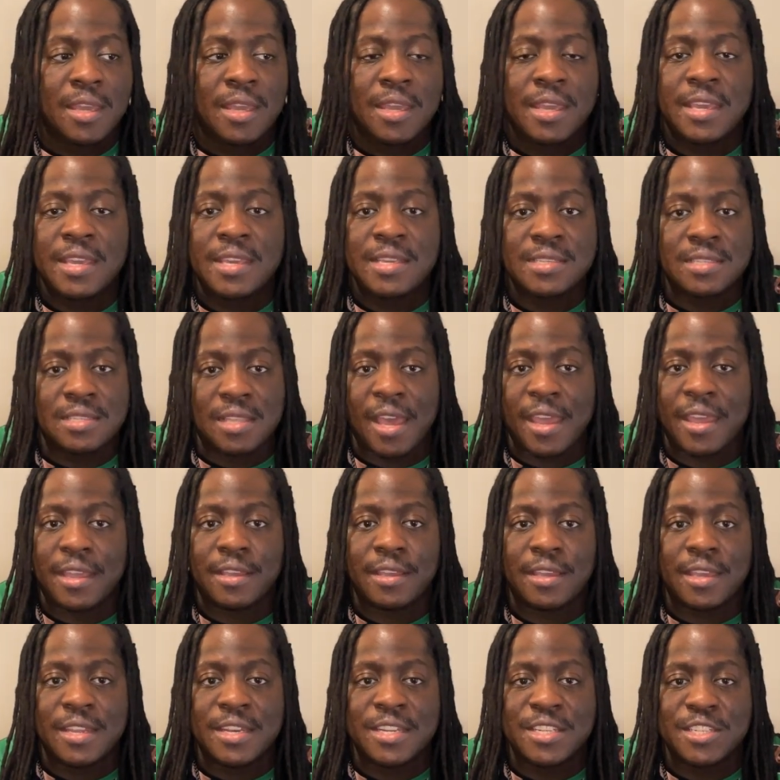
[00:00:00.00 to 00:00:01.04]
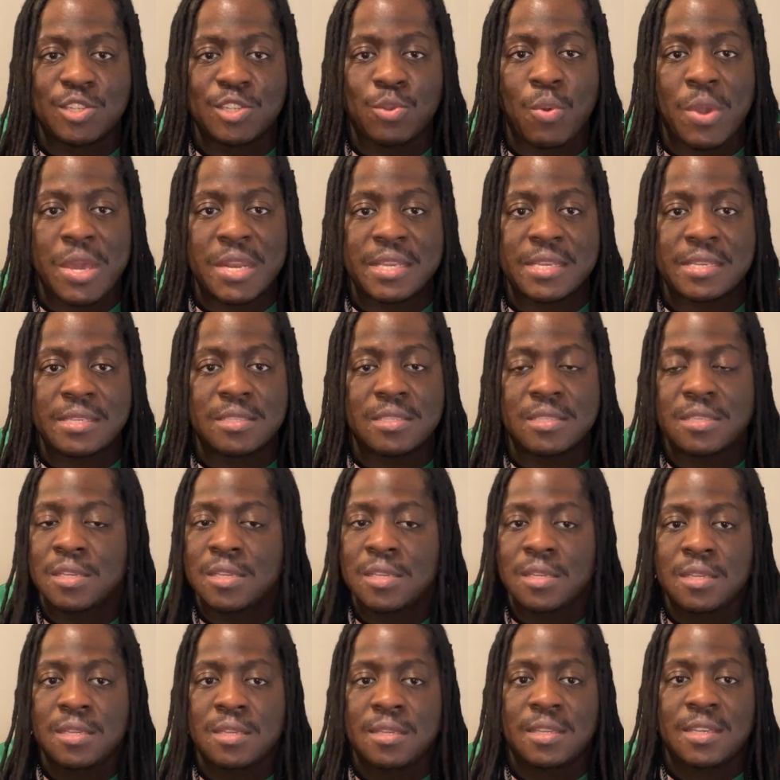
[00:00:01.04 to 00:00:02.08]
He's like in 20s.
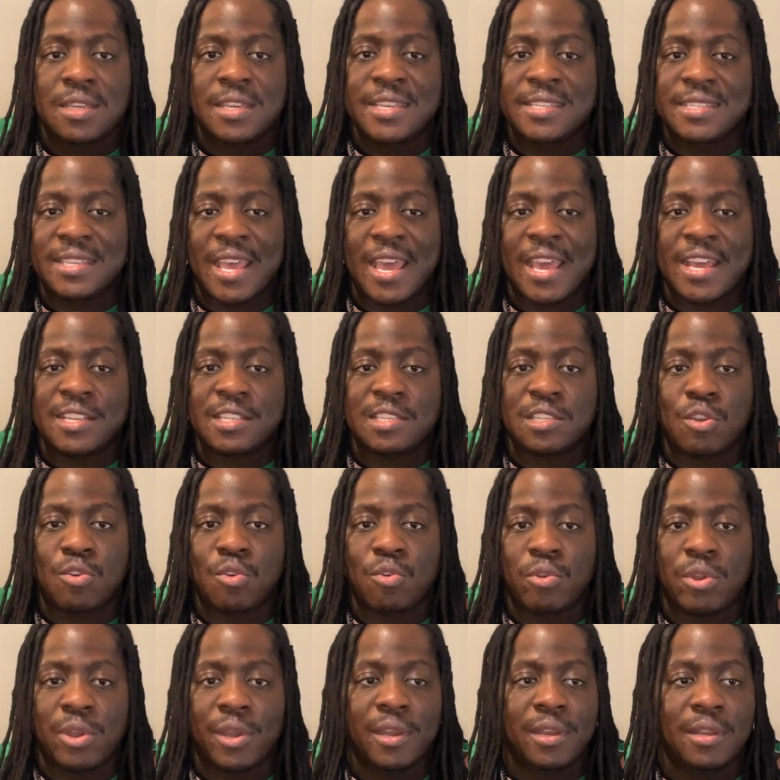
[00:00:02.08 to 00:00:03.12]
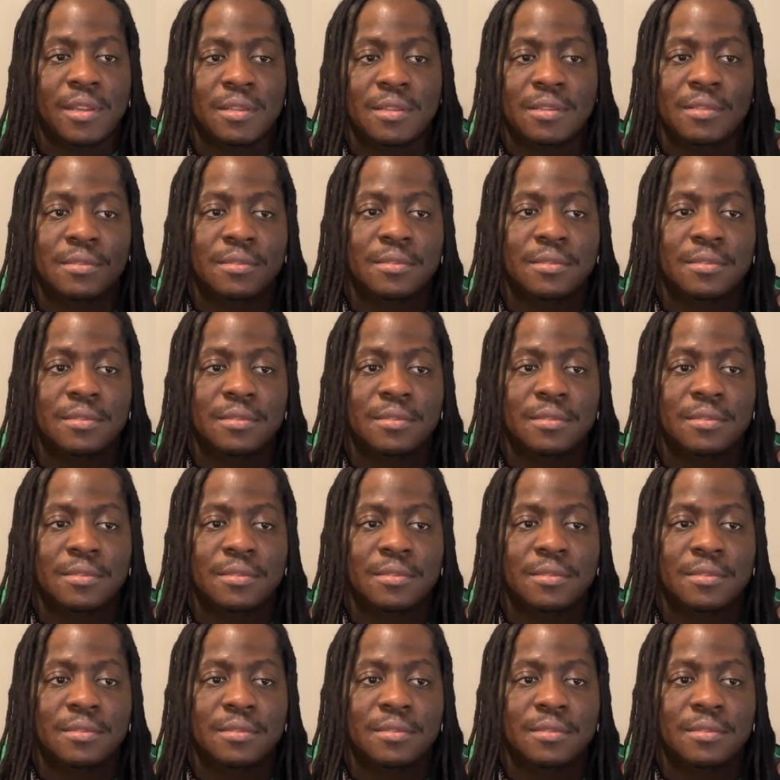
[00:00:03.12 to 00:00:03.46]
He's an escort.